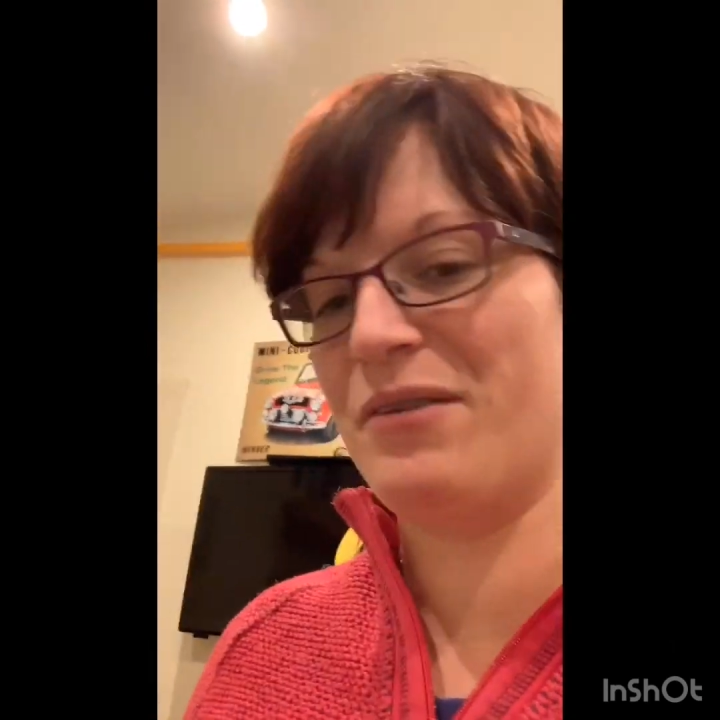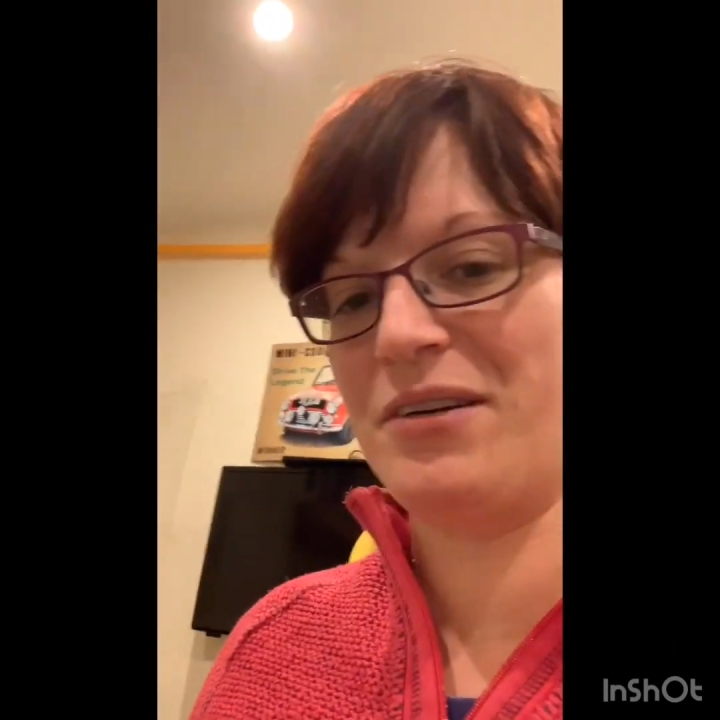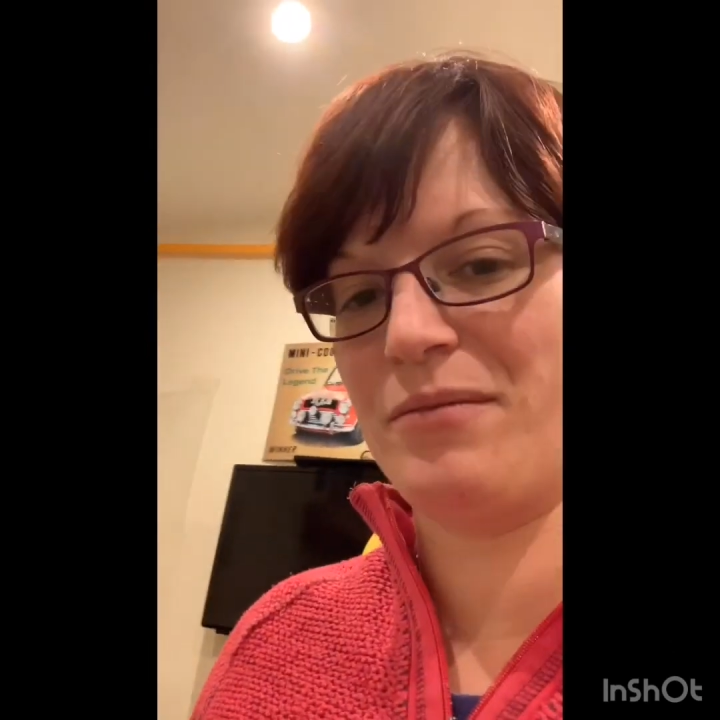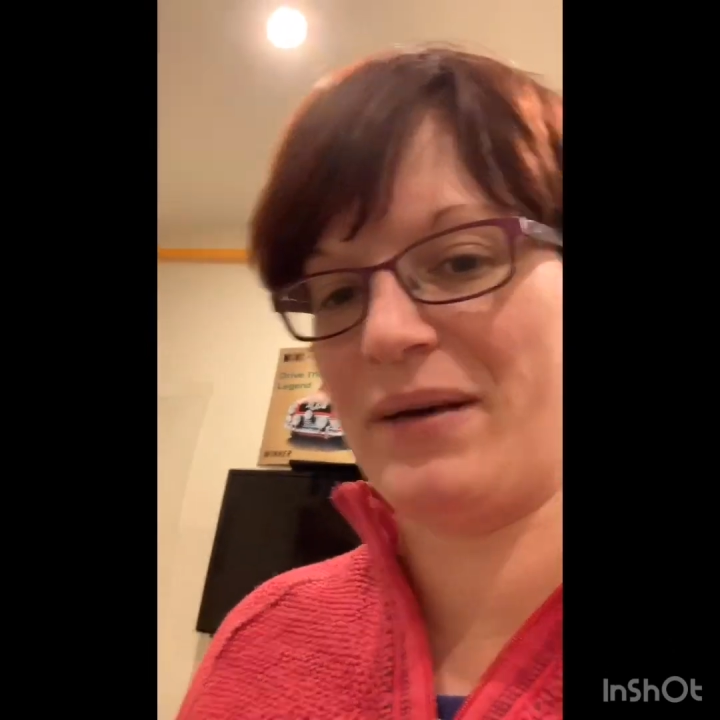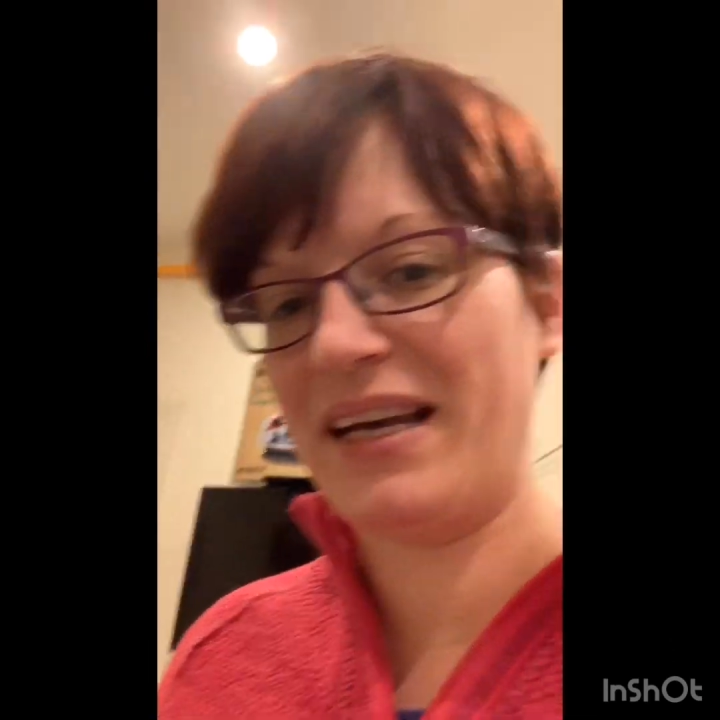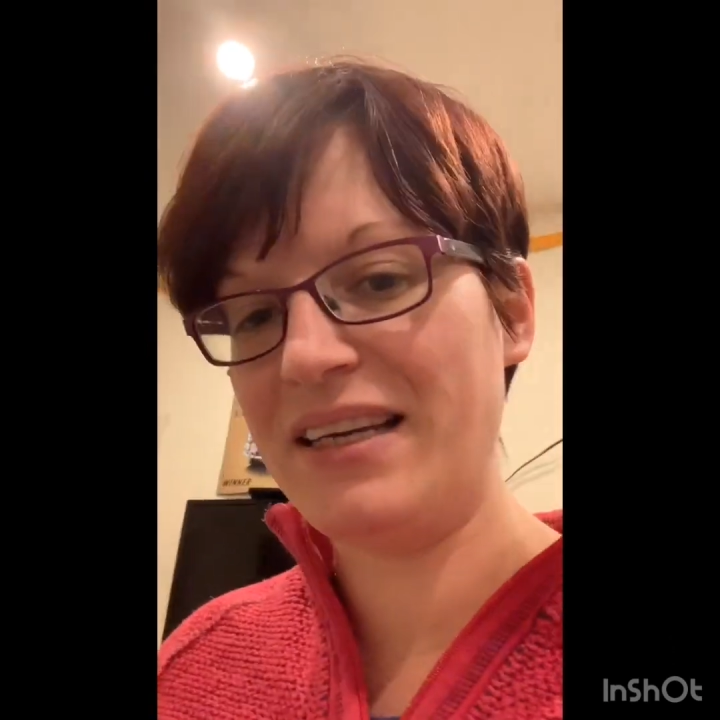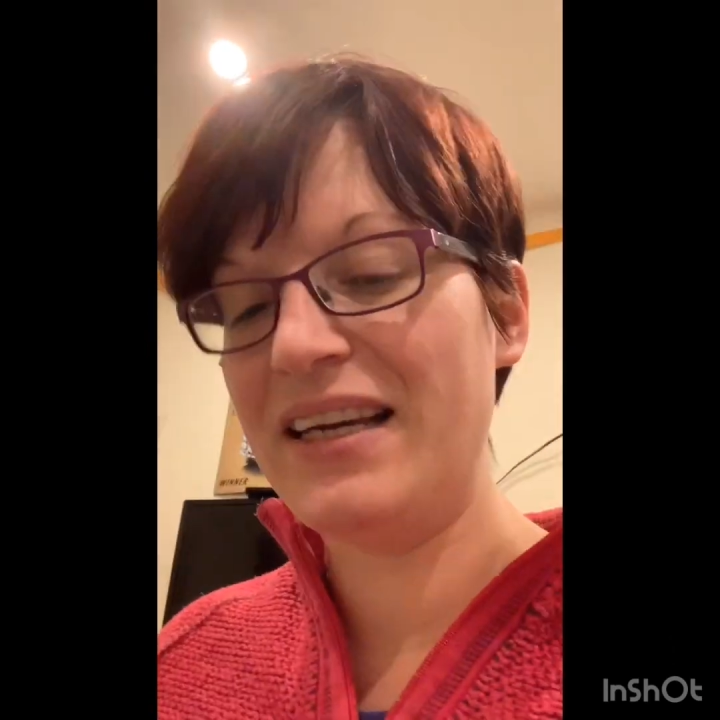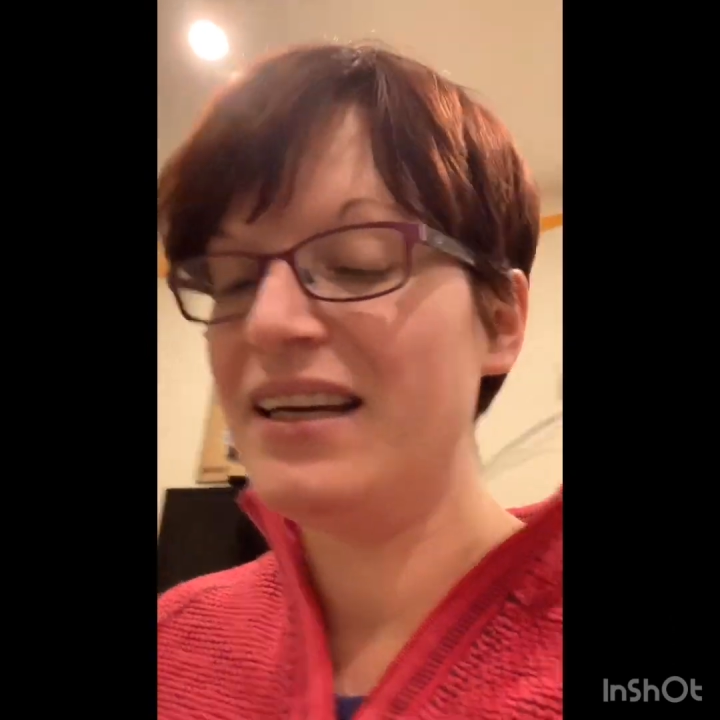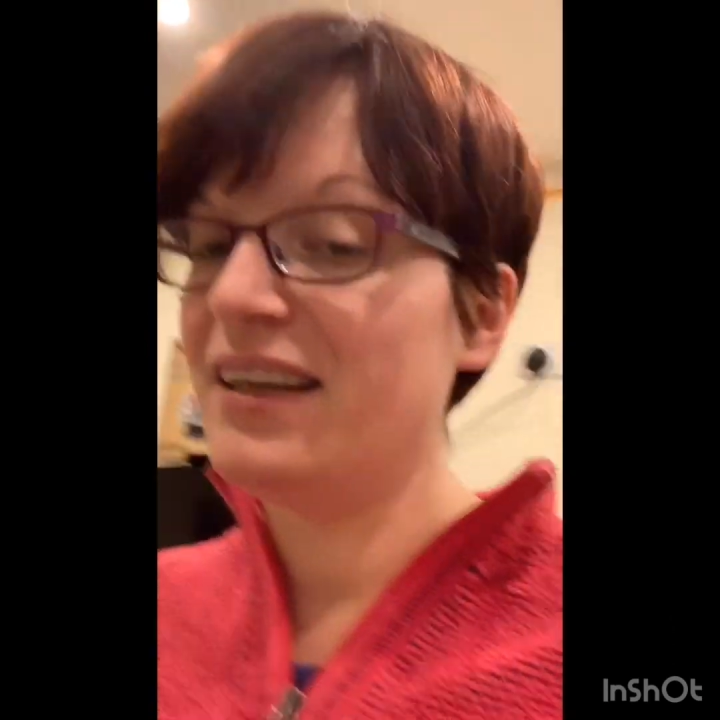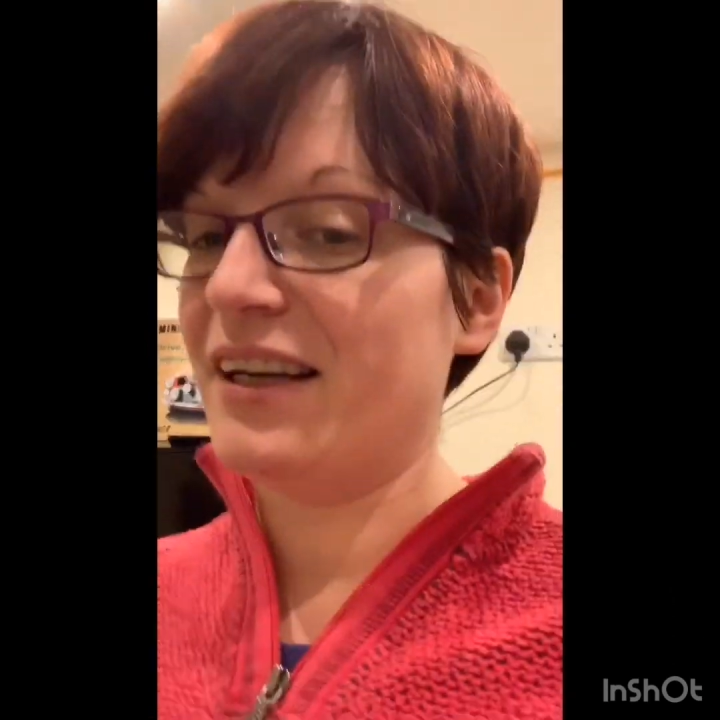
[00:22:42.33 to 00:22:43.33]
which was a pain.
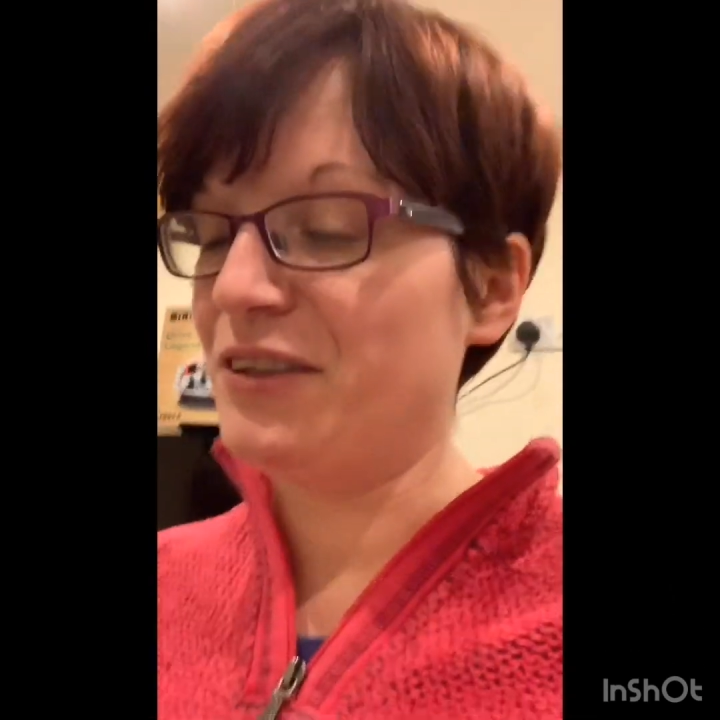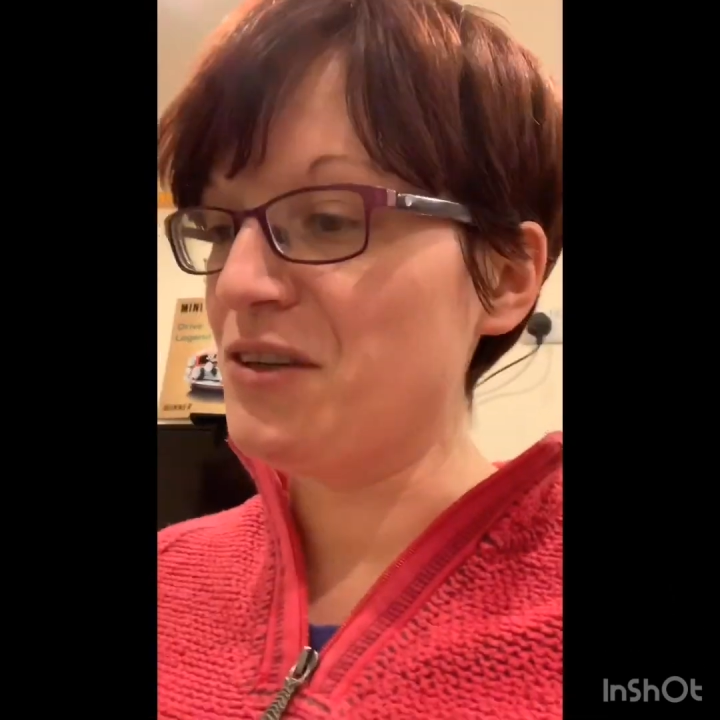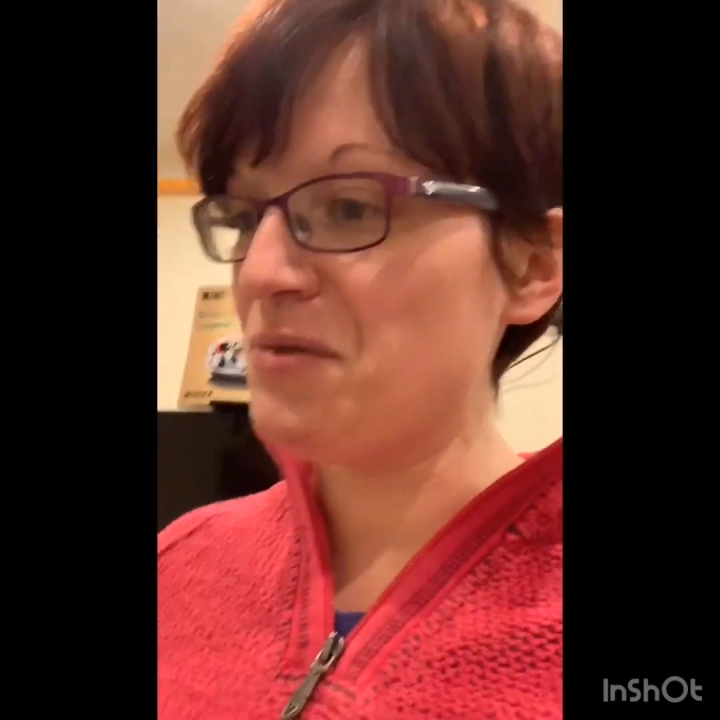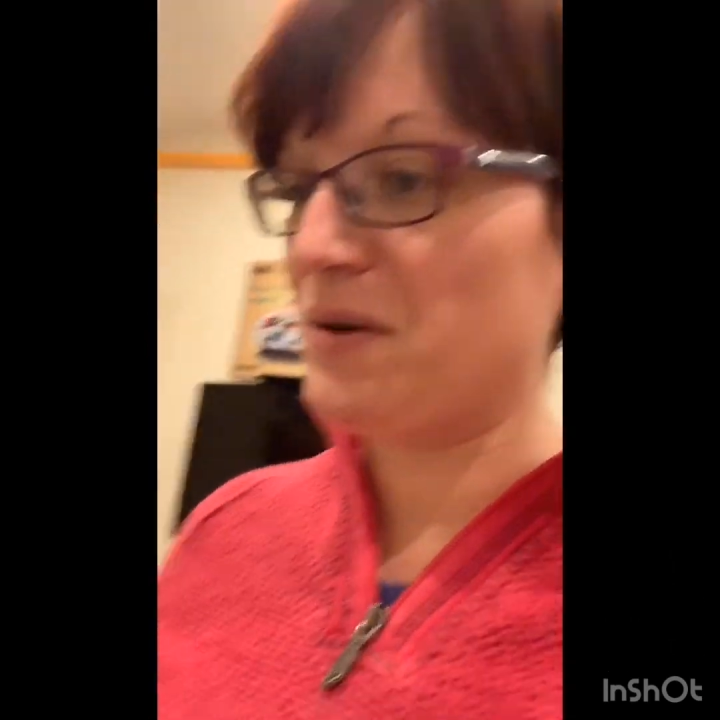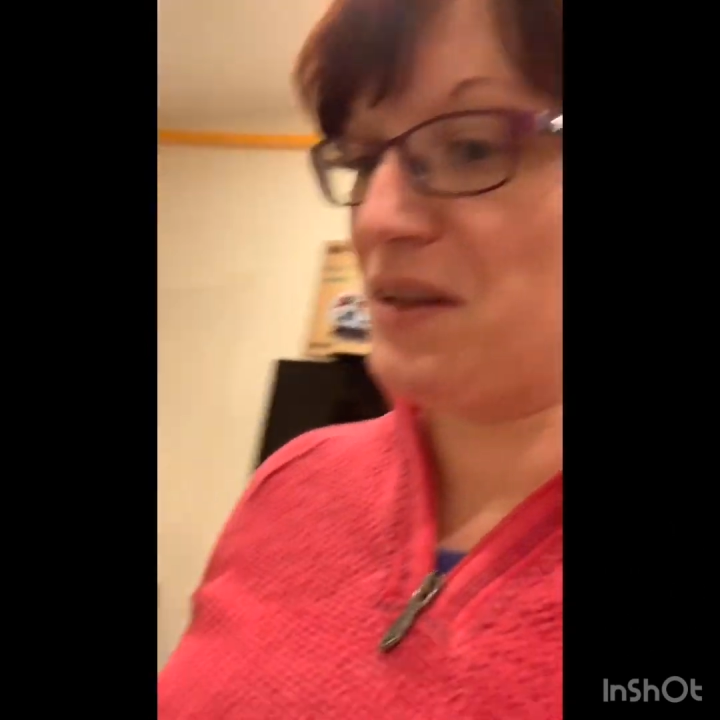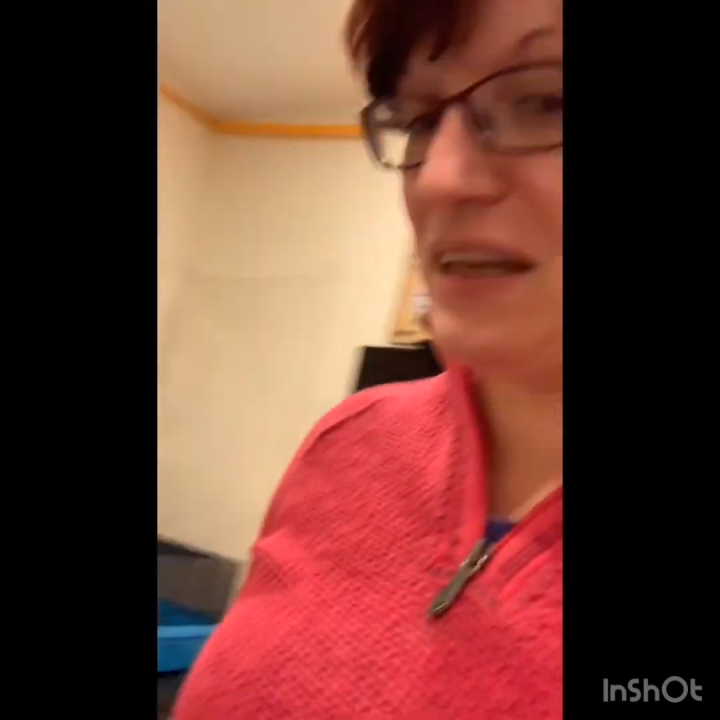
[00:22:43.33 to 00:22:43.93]
Another one